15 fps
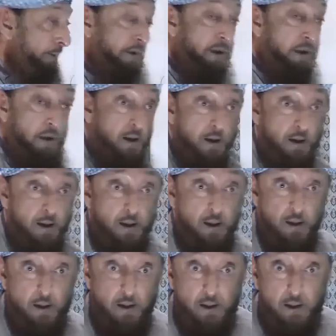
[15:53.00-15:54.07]
Tell me.
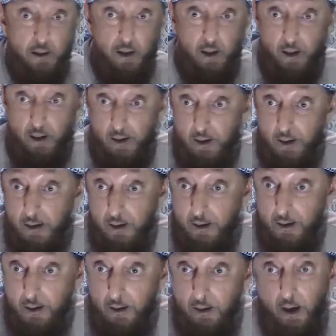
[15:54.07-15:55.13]
Huh?
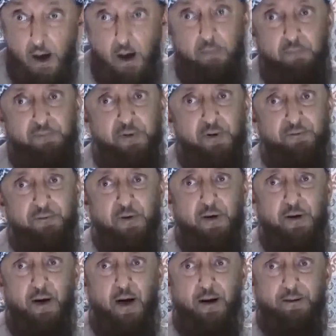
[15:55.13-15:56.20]

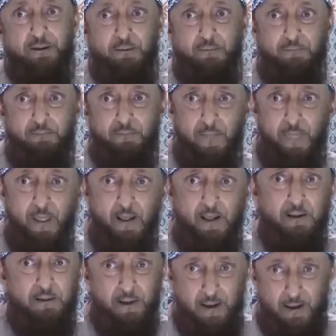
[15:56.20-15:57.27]
Obviously not.
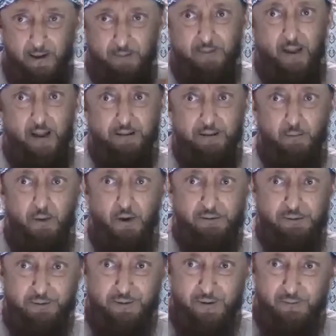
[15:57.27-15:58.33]
Tell them that in
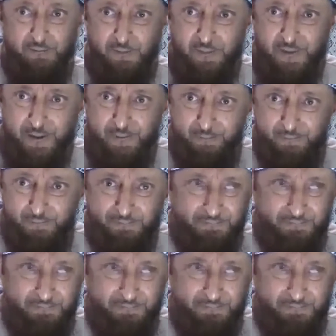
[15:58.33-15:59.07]
Washington for me.